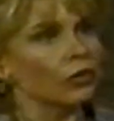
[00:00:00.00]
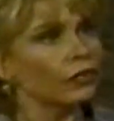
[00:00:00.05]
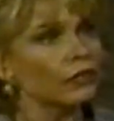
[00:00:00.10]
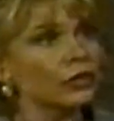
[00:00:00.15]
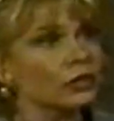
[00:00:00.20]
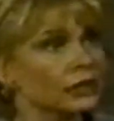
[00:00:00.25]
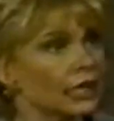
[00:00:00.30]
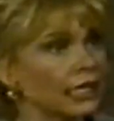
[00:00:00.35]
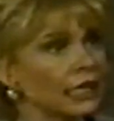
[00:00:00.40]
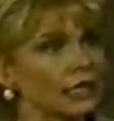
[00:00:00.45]
You
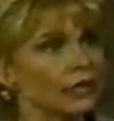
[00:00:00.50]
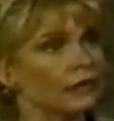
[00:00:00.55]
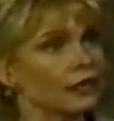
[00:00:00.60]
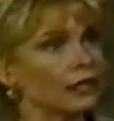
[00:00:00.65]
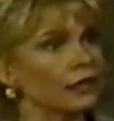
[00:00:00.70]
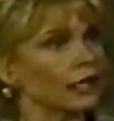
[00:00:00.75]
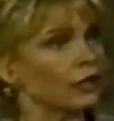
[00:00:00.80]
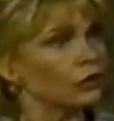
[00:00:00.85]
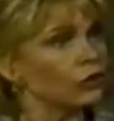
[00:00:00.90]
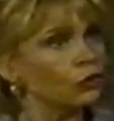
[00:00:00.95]
know, if there's
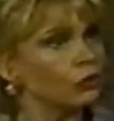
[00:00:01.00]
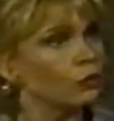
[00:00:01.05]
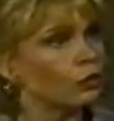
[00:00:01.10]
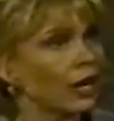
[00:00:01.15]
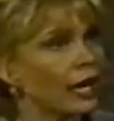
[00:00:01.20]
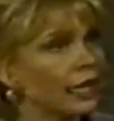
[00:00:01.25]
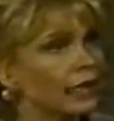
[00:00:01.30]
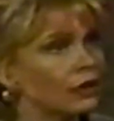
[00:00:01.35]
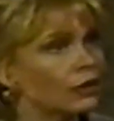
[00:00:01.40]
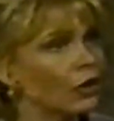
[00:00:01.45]
anything that
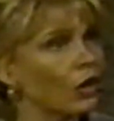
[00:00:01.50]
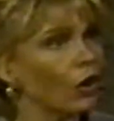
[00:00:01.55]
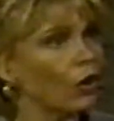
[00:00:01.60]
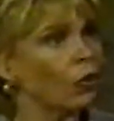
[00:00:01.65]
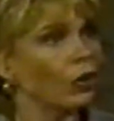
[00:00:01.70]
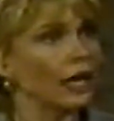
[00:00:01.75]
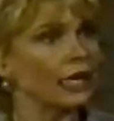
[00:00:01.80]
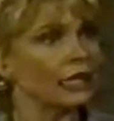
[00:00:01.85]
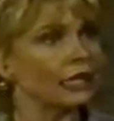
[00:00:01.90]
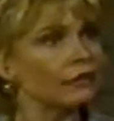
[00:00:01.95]
you
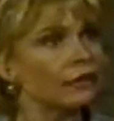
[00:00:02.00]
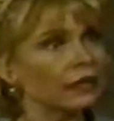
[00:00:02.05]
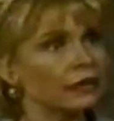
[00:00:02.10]
might know,